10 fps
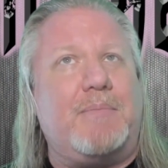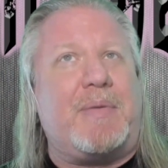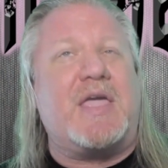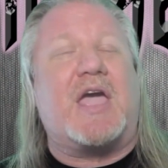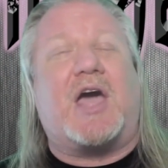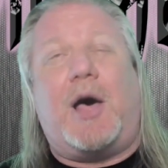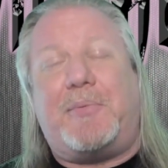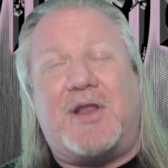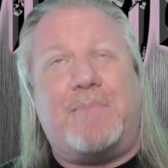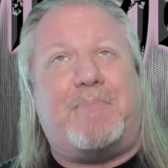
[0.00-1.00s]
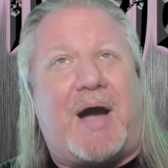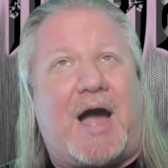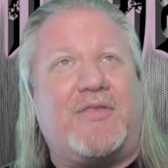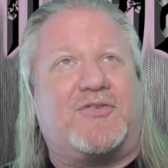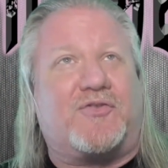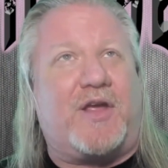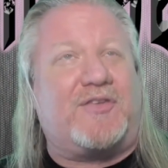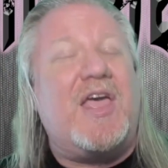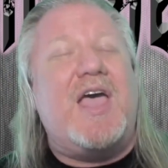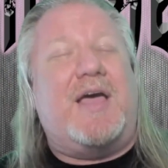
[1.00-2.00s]
being accompanied by the
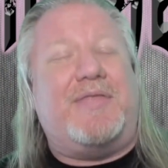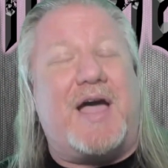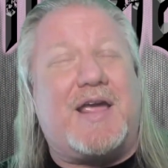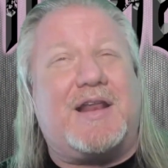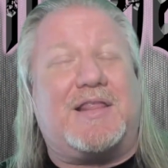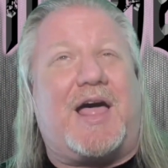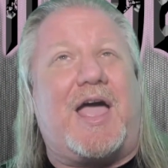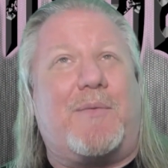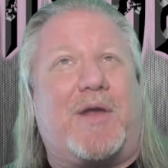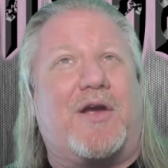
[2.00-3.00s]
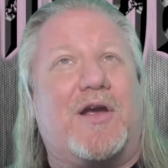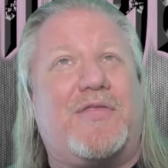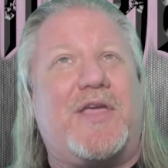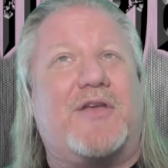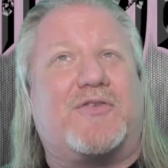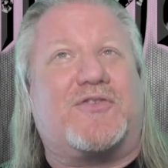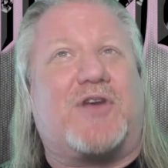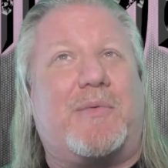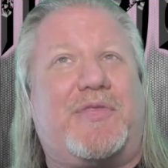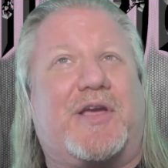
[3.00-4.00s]
strings. Not gonna lie, when I heard the intro
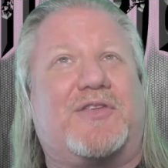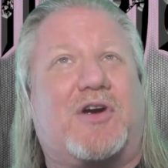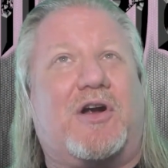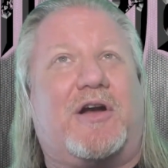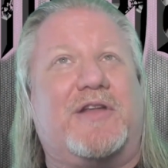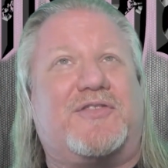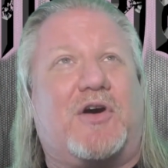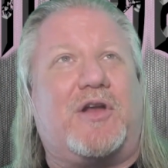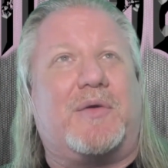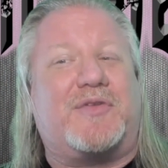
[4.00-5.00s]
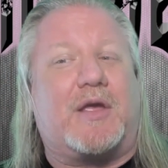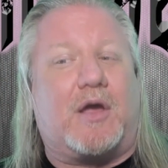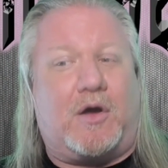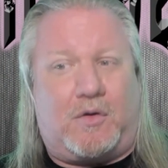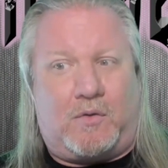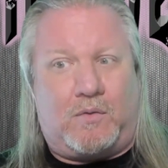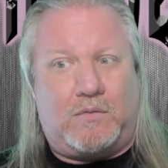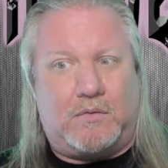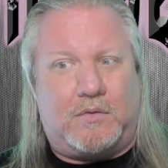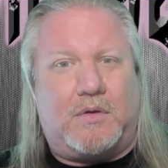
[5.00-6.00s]
start with the guitar on its own, I was like, uh-oh.
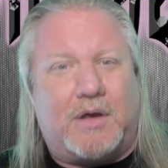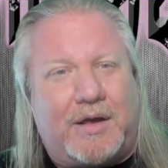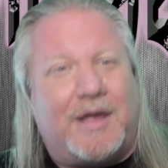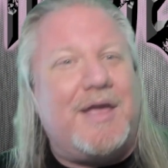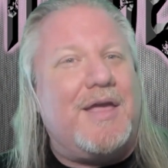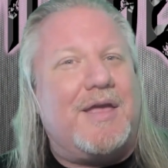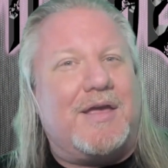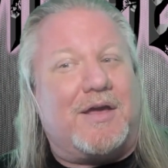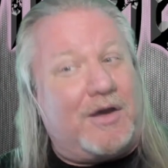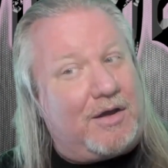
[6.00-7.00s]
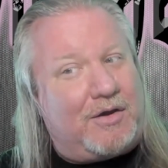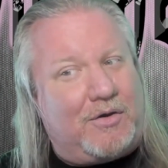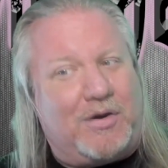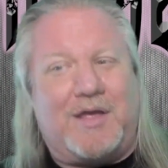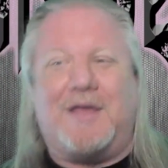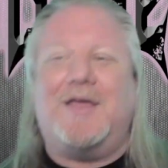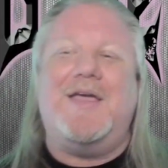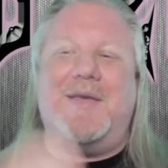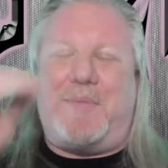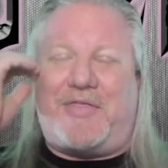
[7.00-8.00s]

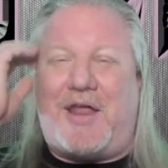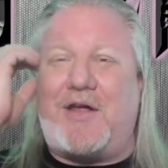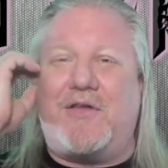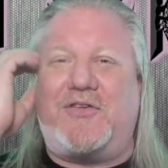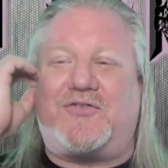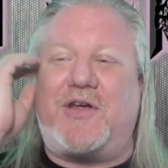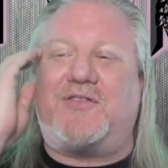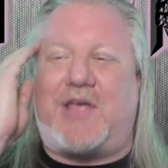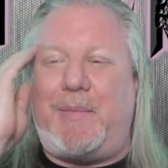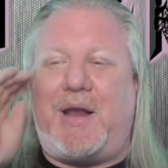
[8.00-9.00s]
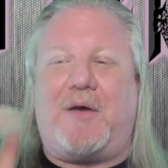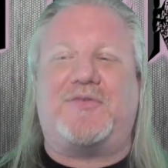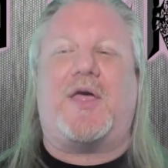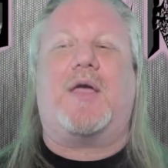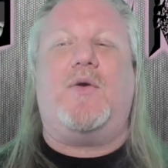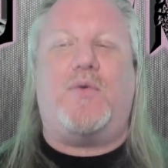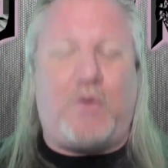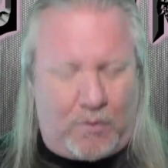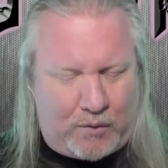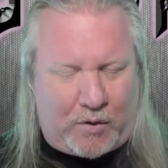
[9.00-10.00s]
But then I heard the strings come in, I was like,
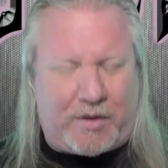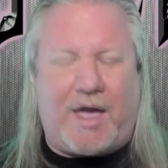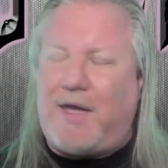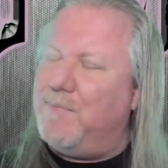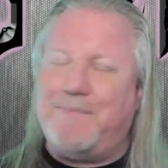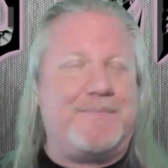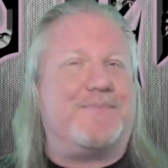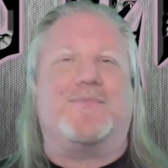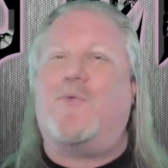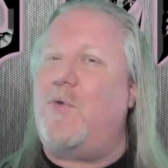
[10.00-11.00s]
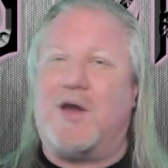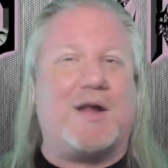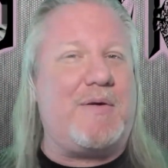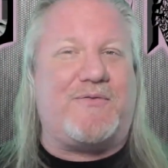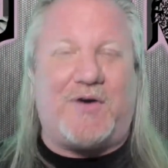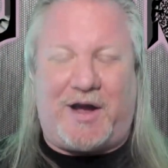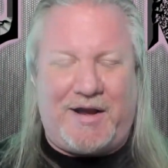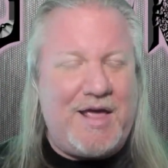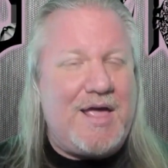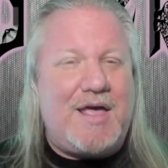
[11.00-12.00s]
phew, okay, we're gonna be
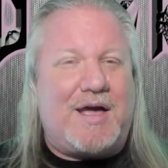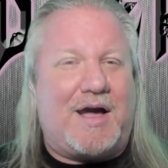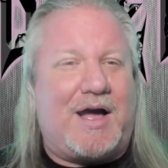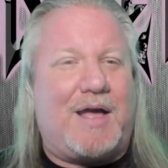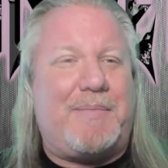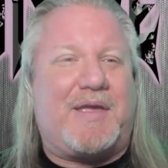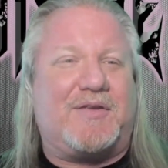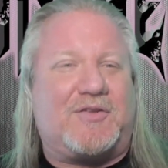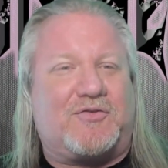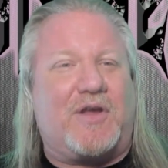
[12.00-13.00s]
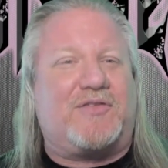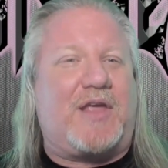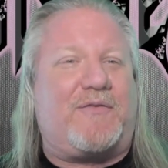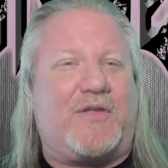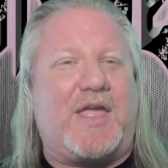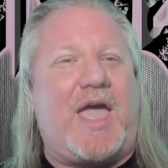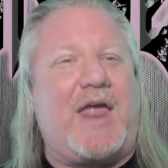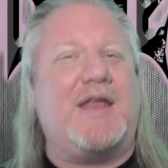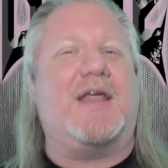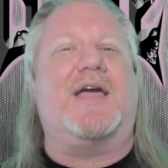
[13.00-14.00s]
fine. Because the strings definitely
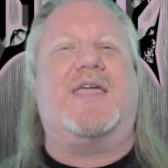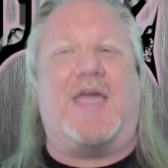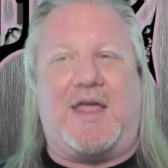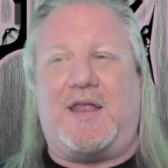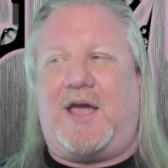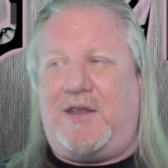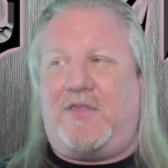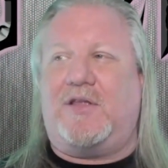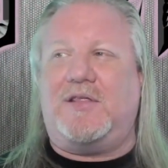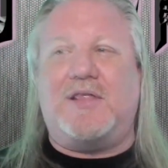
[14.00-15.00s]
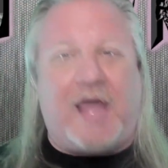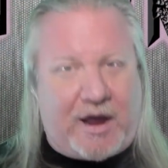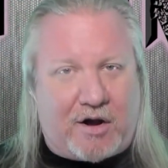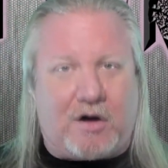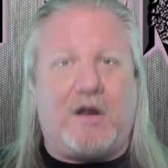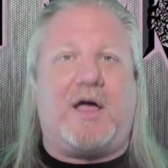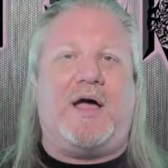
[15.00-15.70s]
added, again, another layer,